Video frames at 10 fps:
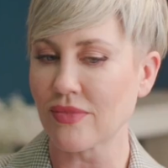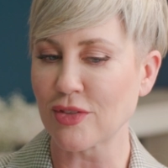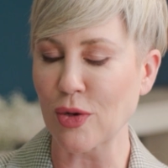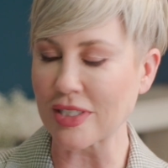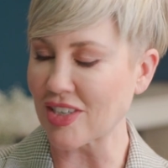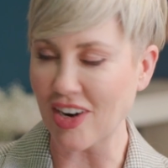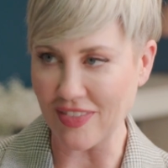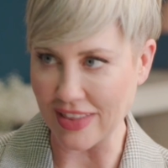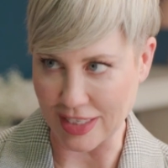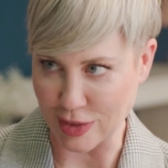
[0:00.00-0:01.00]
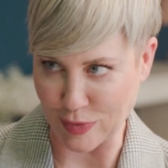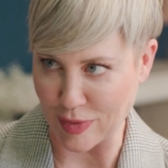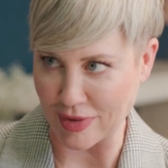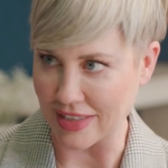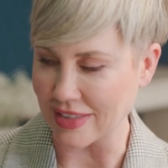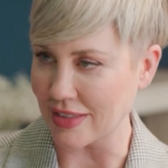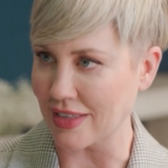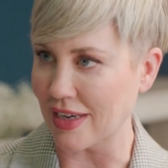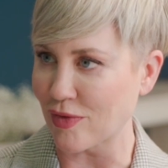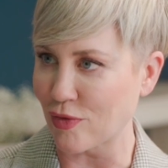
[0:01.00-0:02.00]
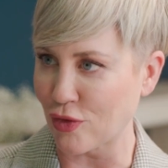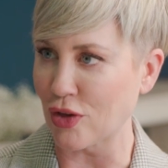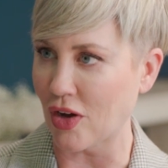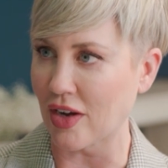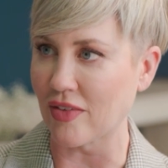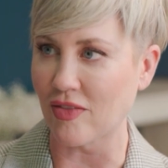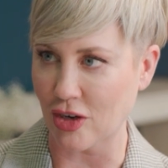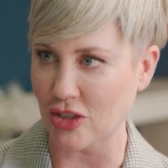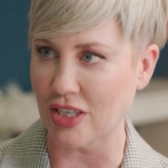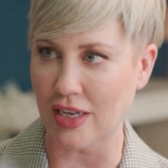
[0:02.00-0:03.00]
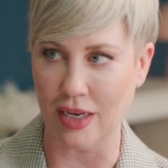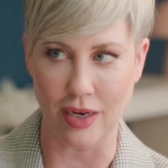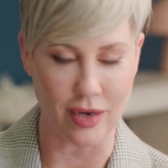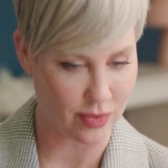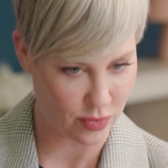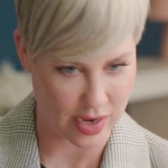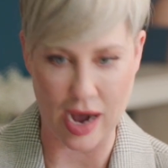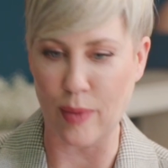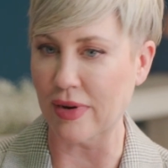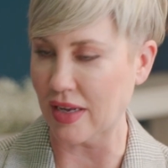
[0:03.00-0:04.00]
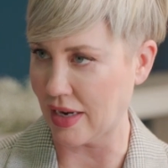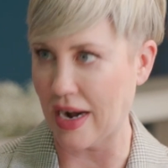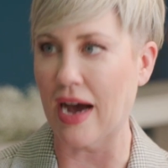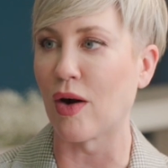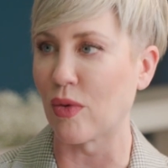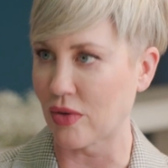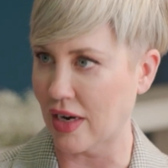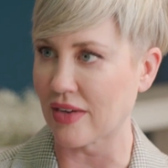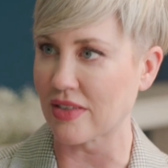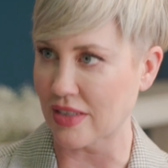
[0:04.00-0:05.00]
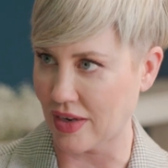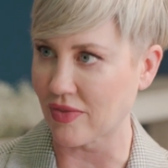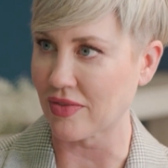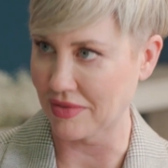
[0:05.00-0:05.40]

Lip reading: So it's not even that it's a maybe. This is like full on functioning, happening now kind of stuff.